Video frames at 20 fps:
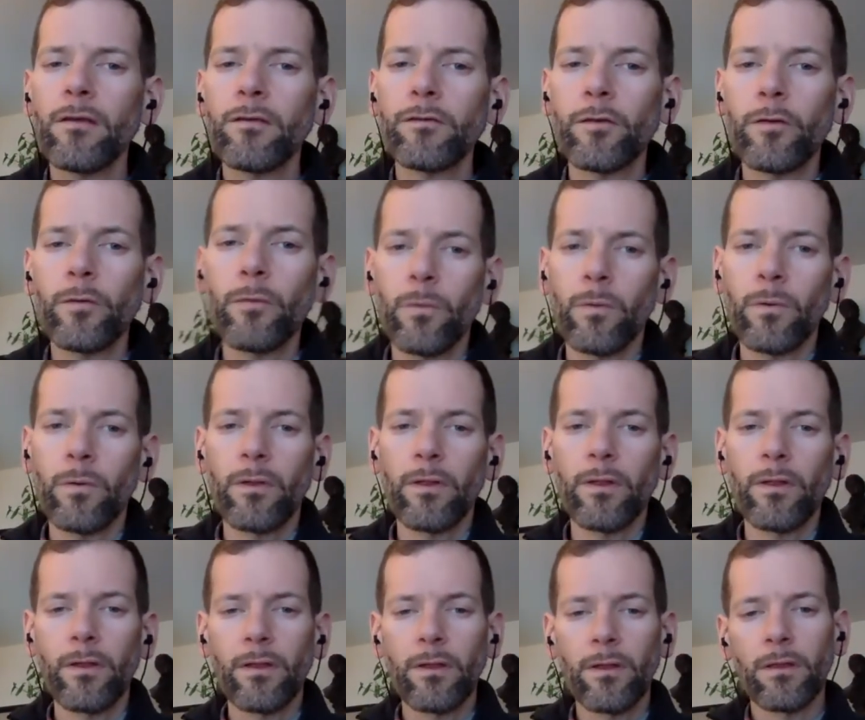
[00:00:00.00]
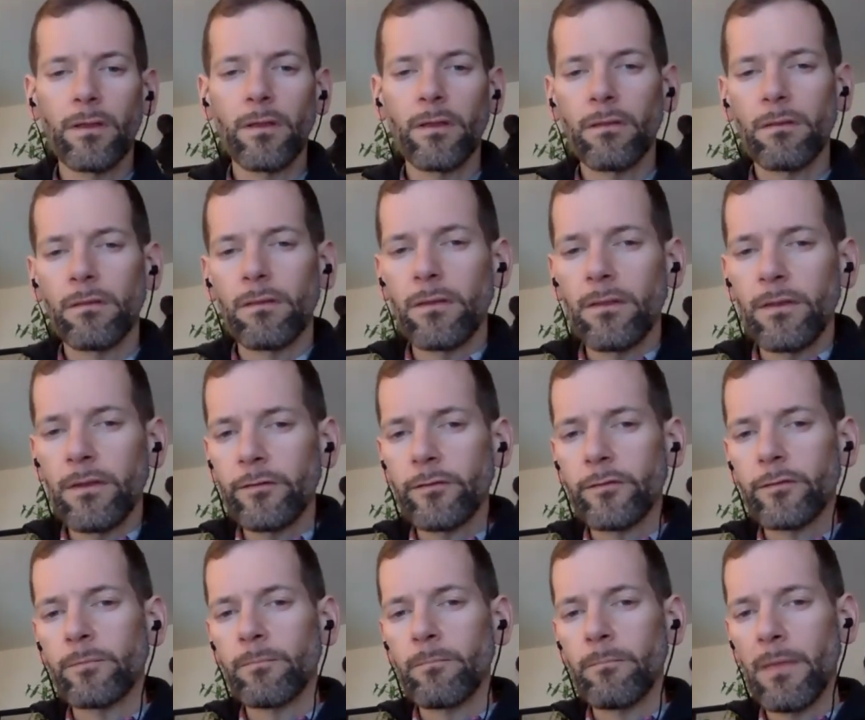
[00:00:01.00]
So
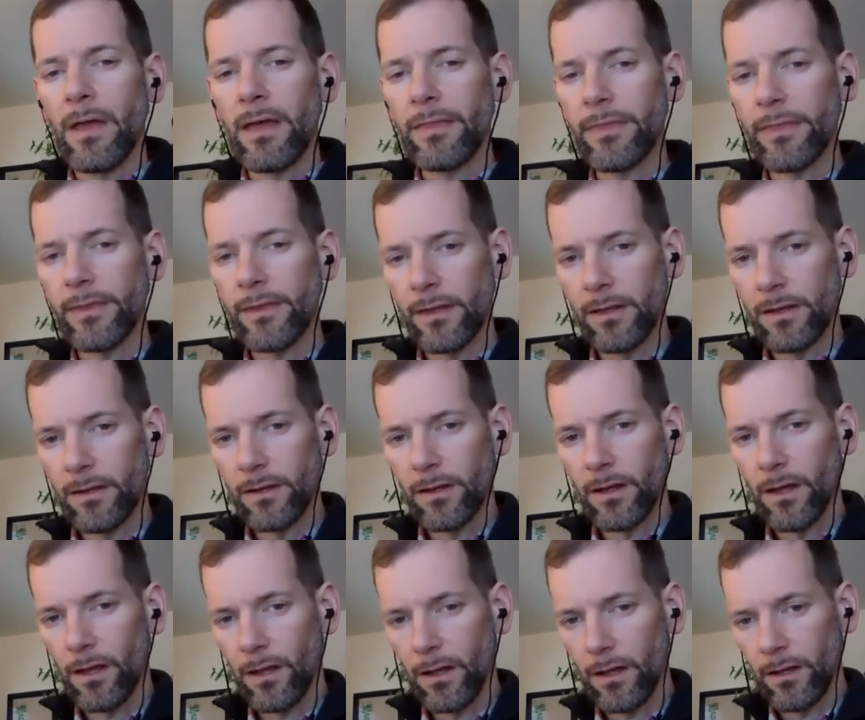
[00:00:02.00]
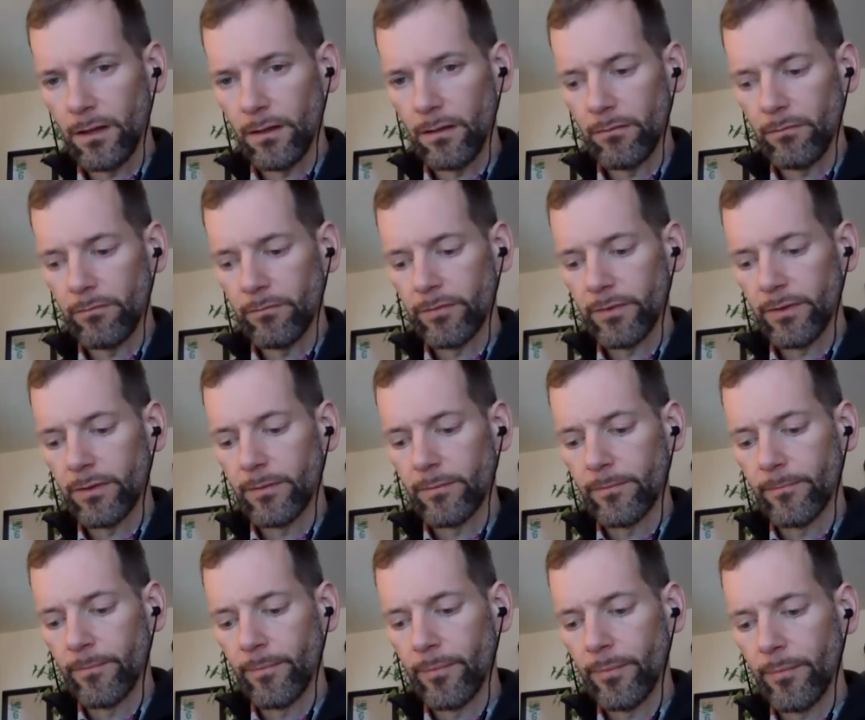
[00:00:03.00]
this method of
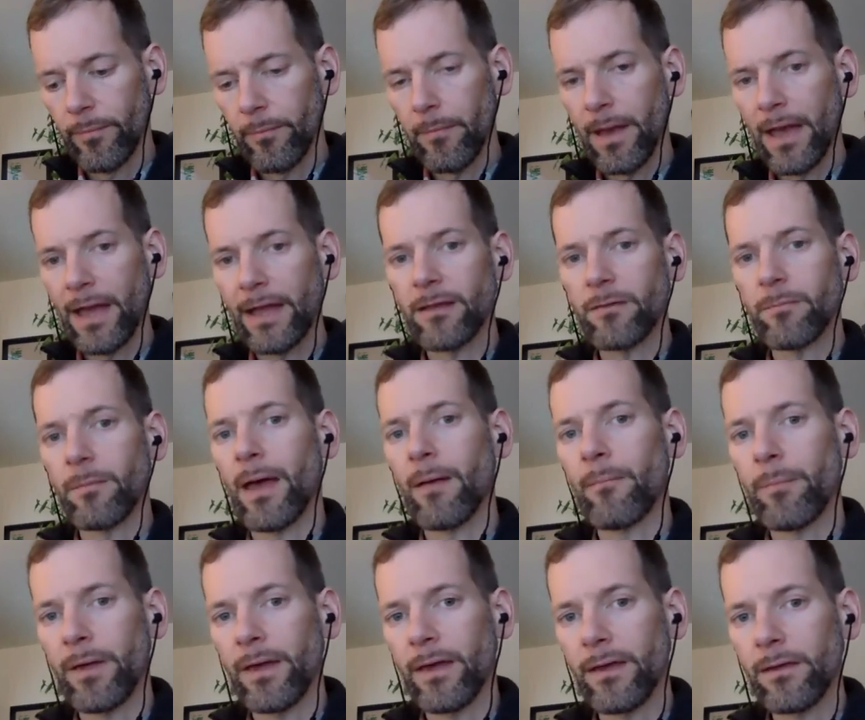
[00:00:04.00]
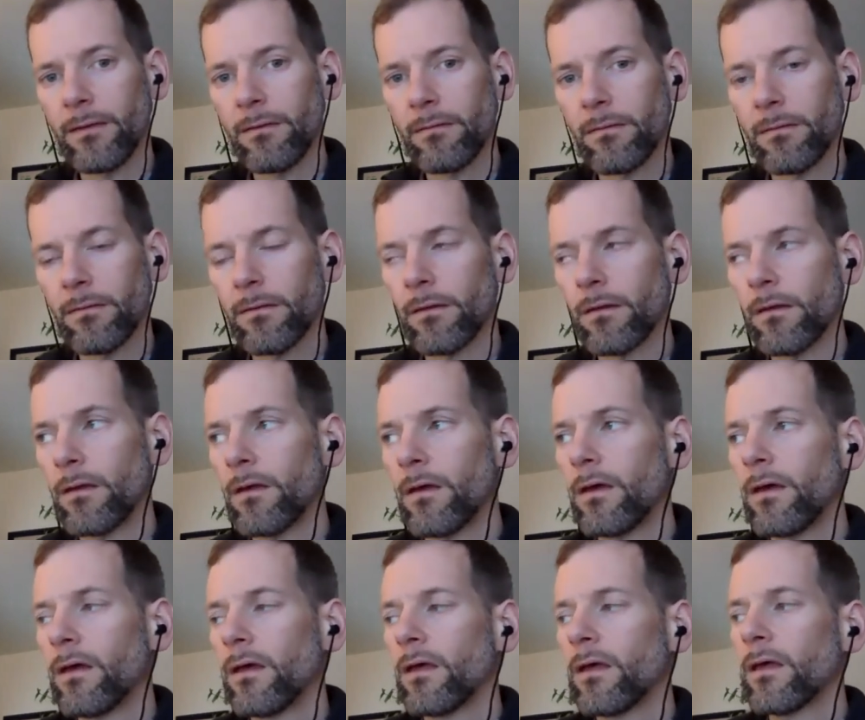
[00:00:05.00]
mind mapping
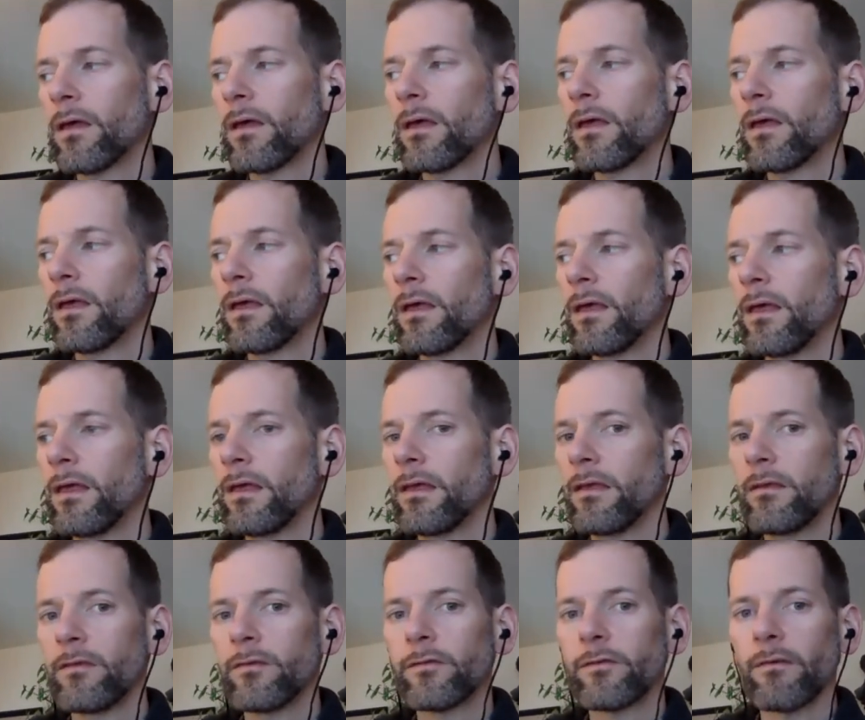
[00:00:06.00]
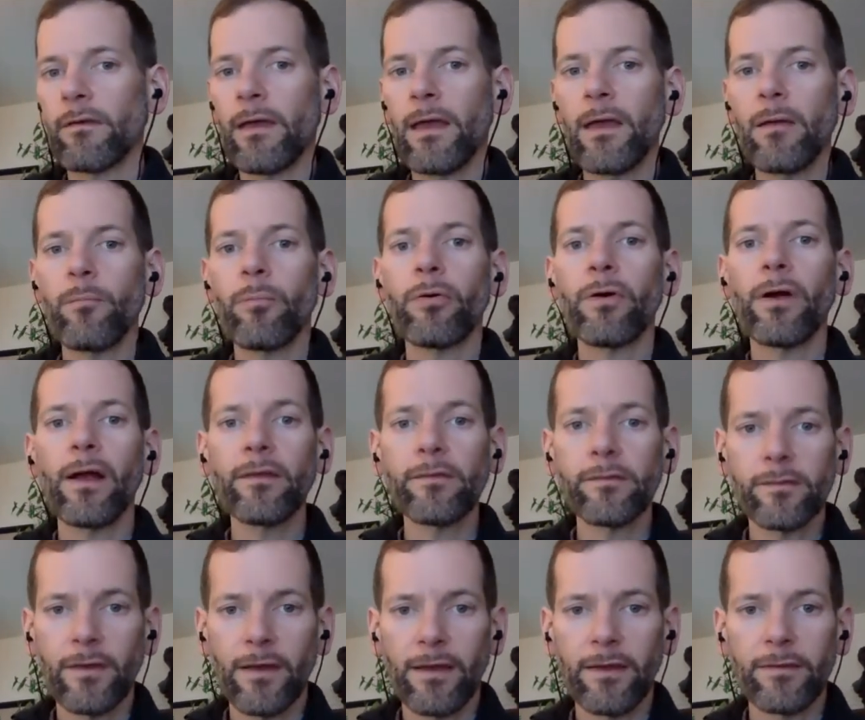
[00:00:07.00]
is a
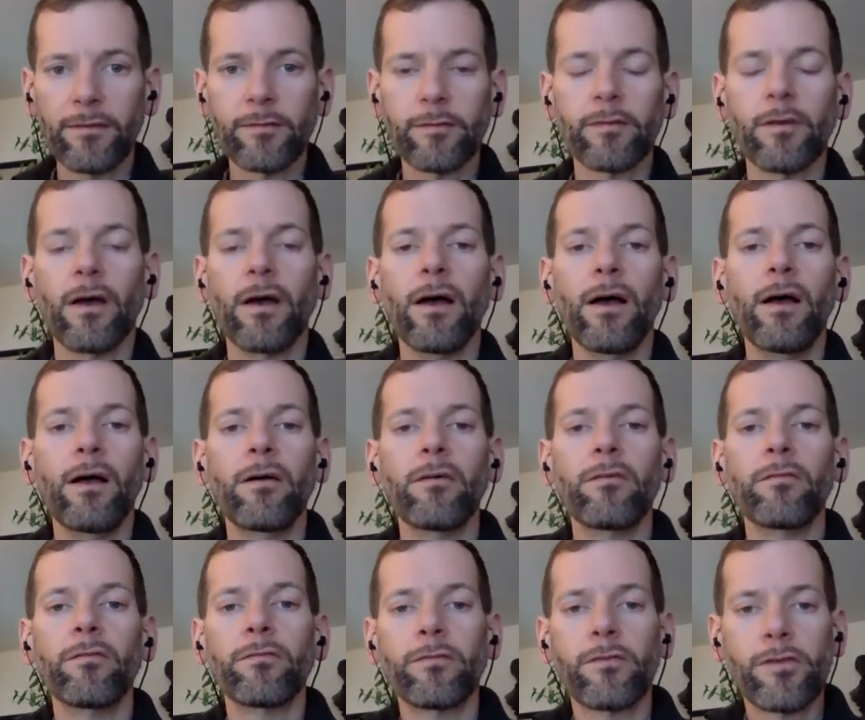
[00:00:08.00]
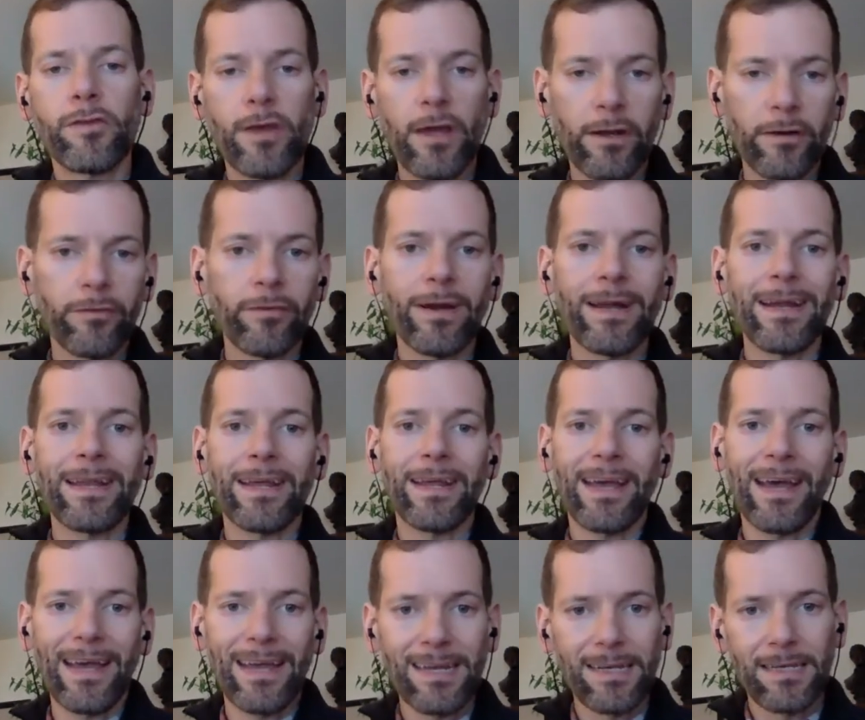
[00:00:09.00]
process of
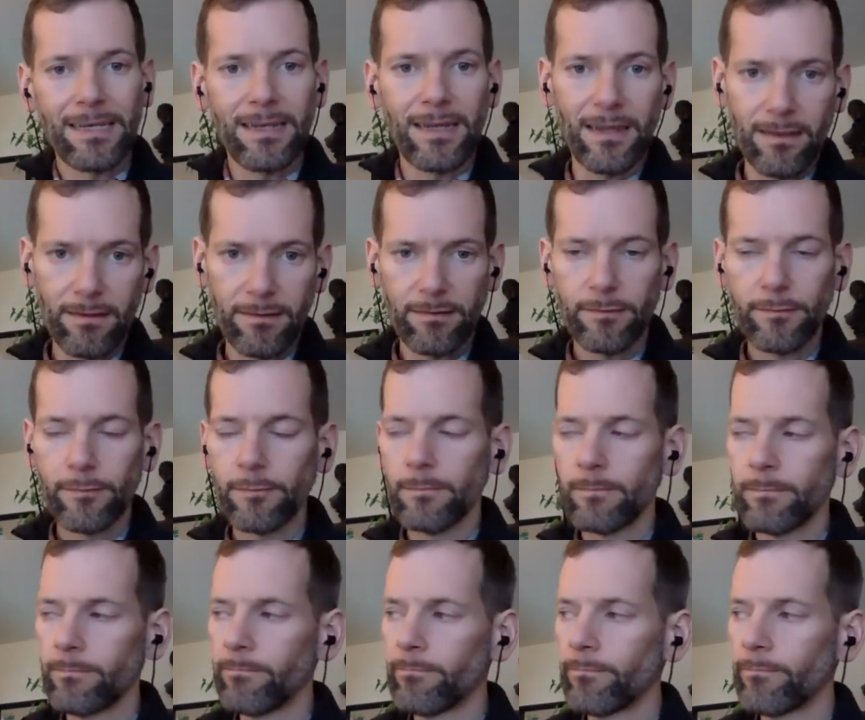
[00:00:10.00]
generating ideas.